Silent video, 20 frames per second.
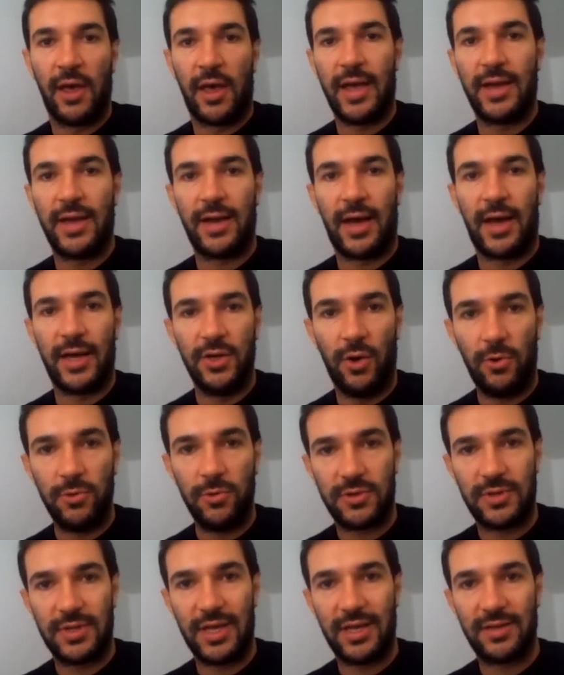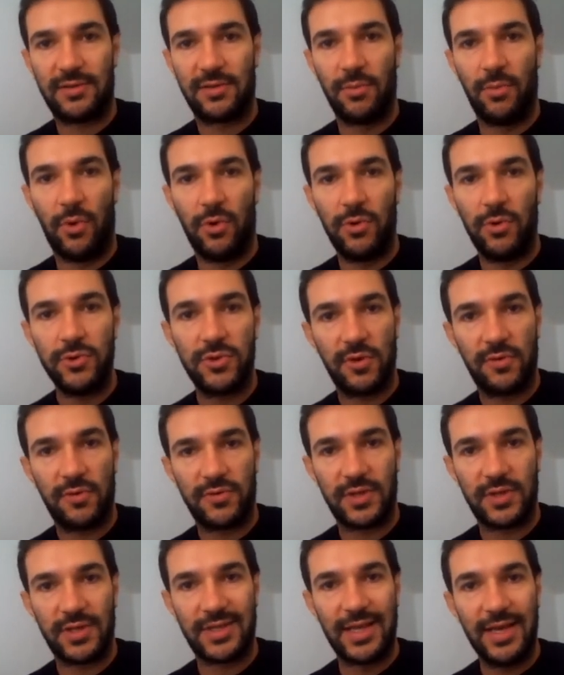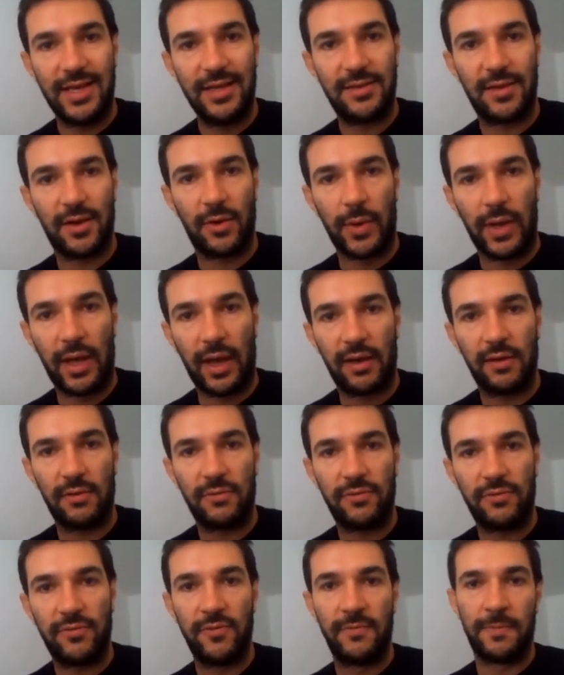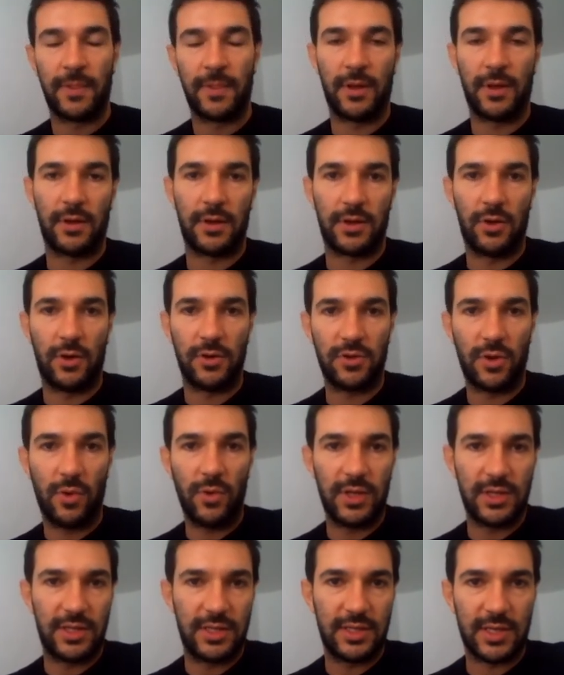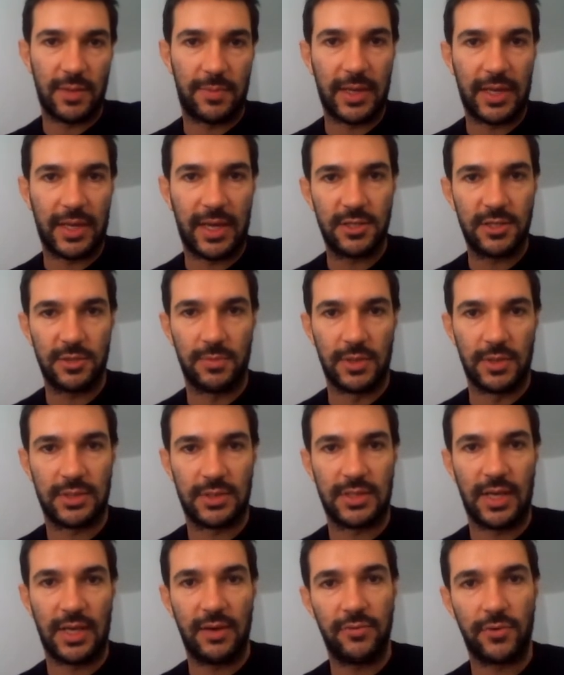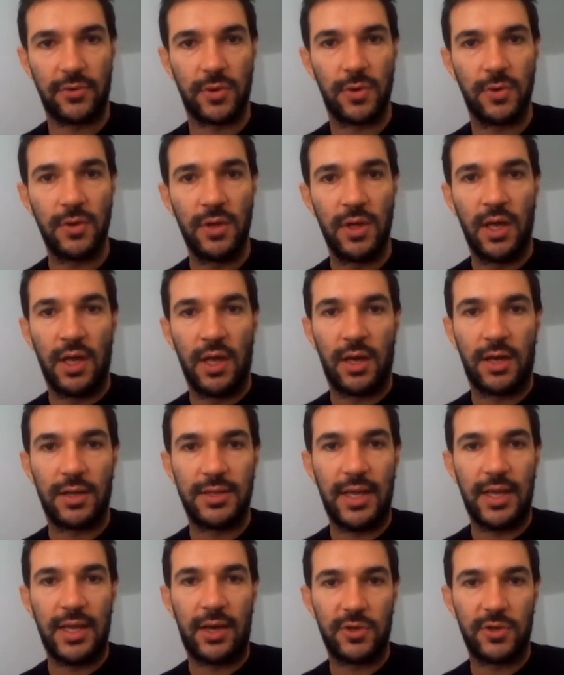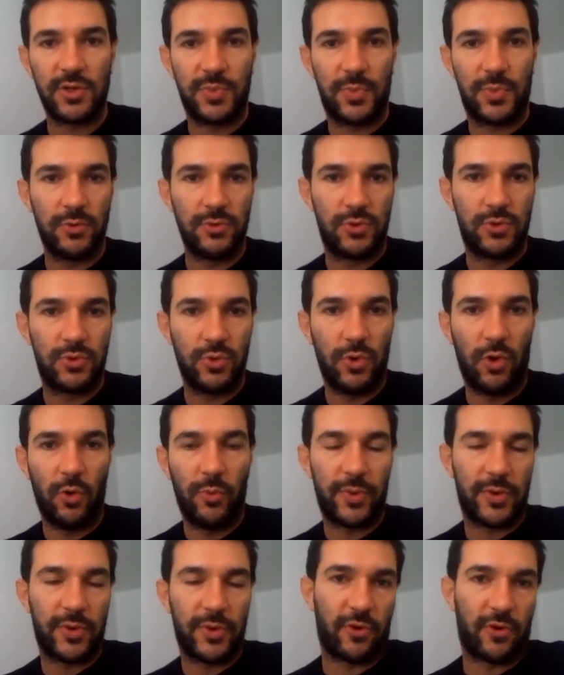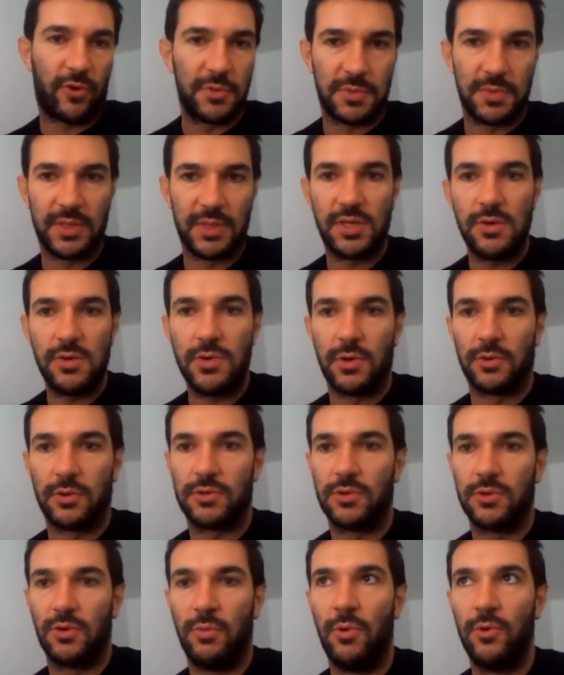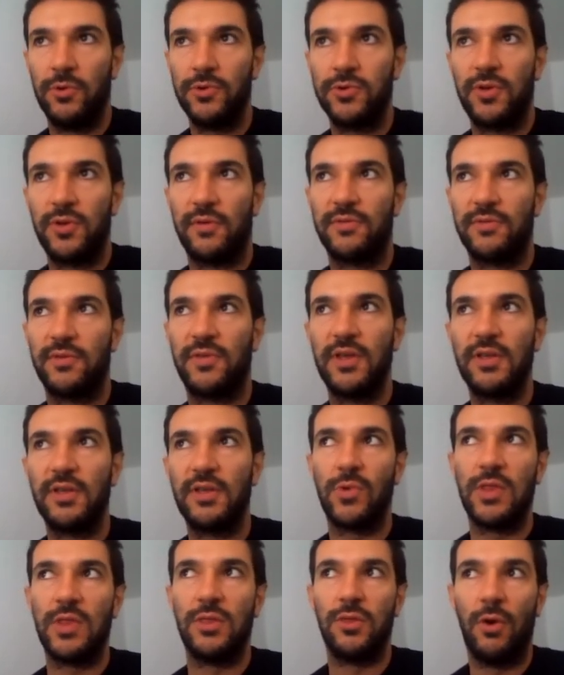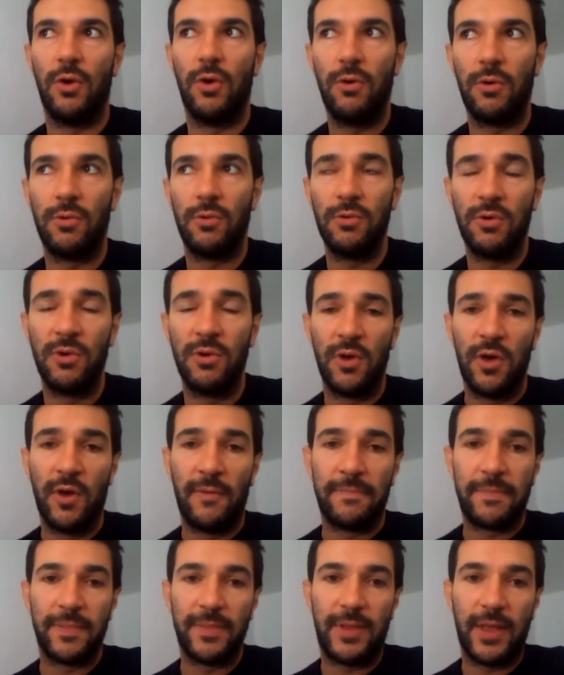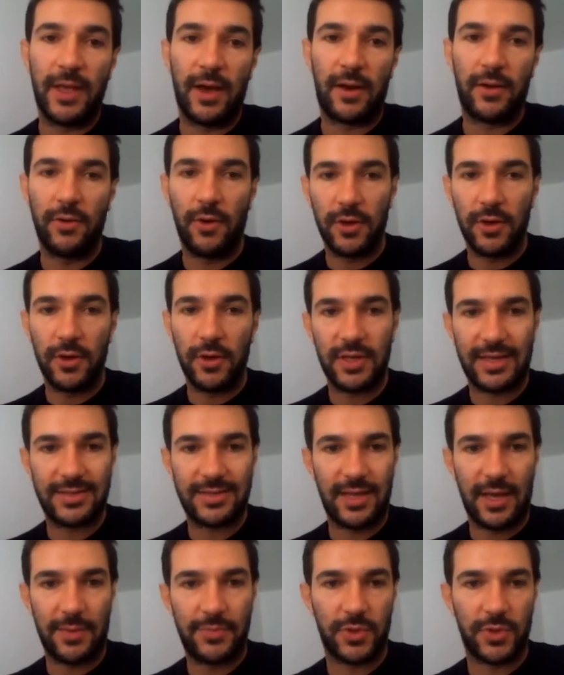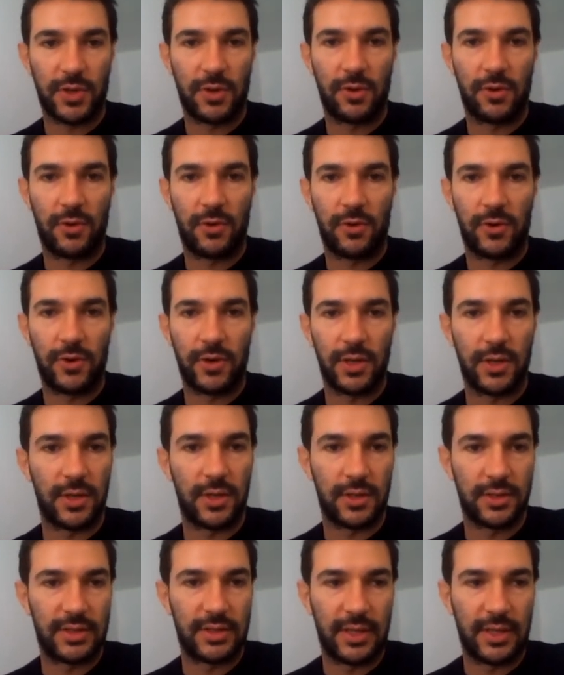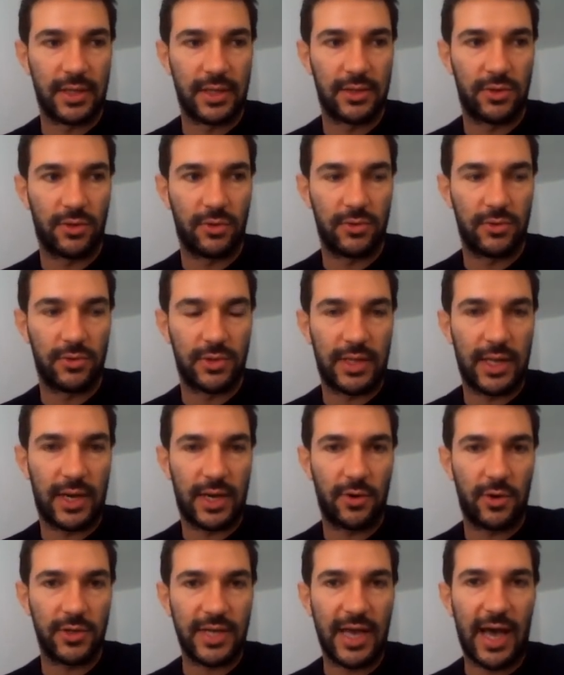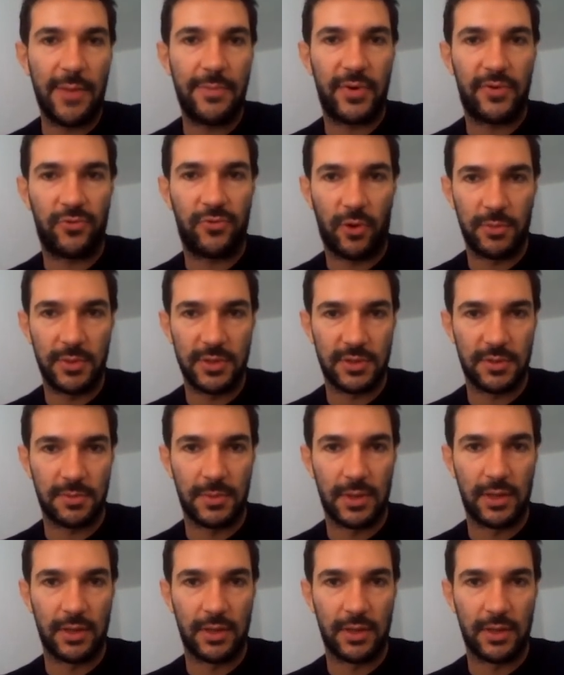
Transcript: And I note that most of the data we have, not only in this application but several, they correspond to low performance material. So most of the things we know they are not exceptional, or they are not high performance